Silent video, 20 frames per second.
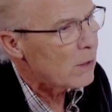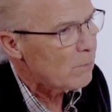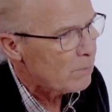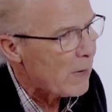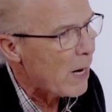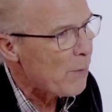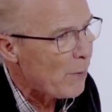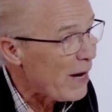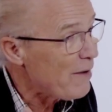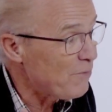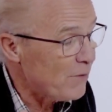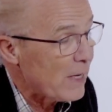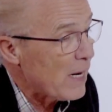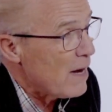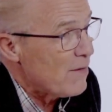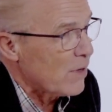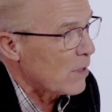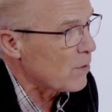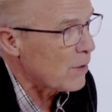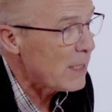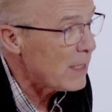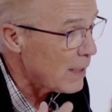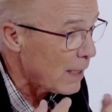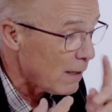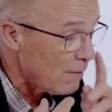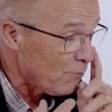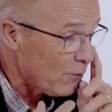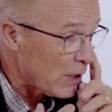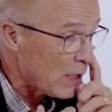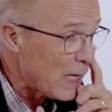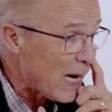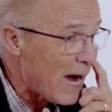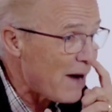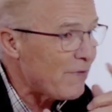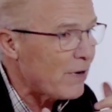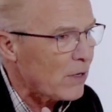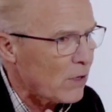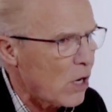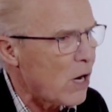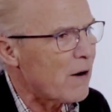my wife and I have agreed that if we're going to have
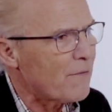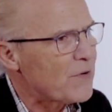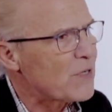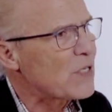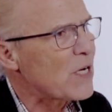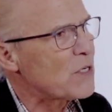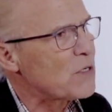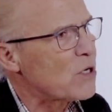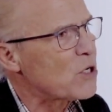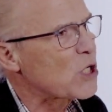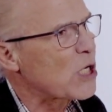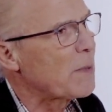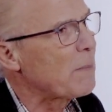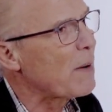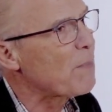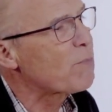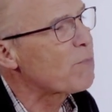a conversation that's going to be